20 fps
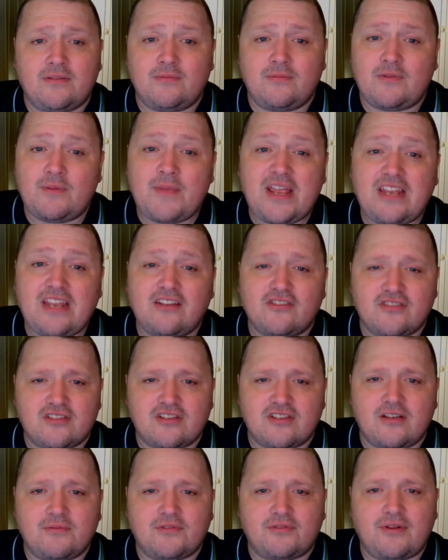
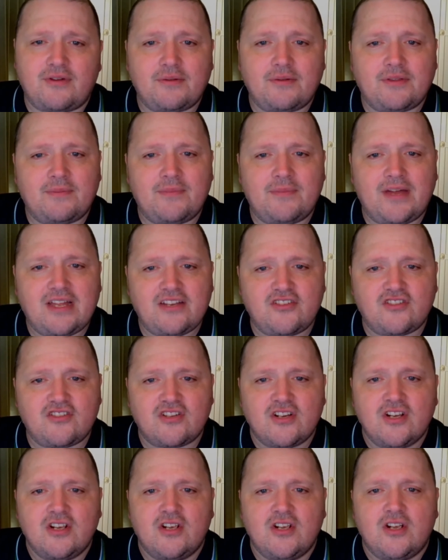throughout the match
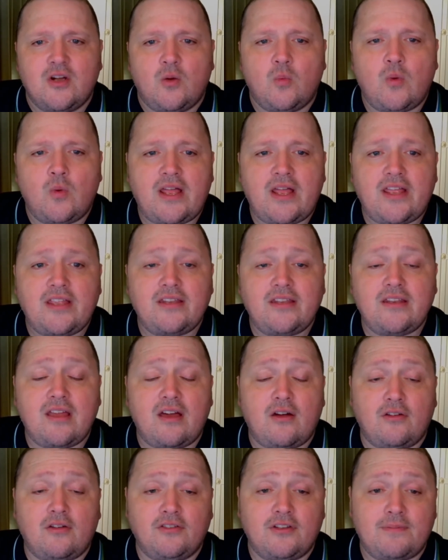when
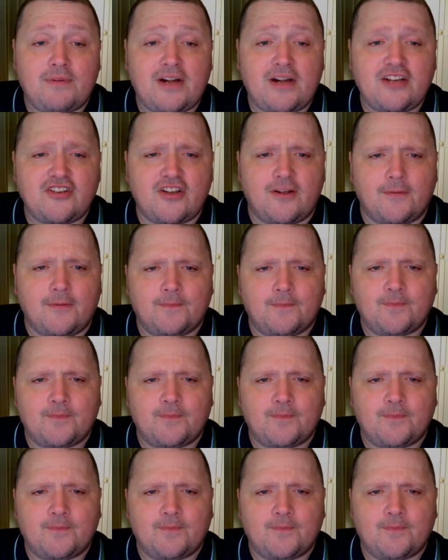under pressure.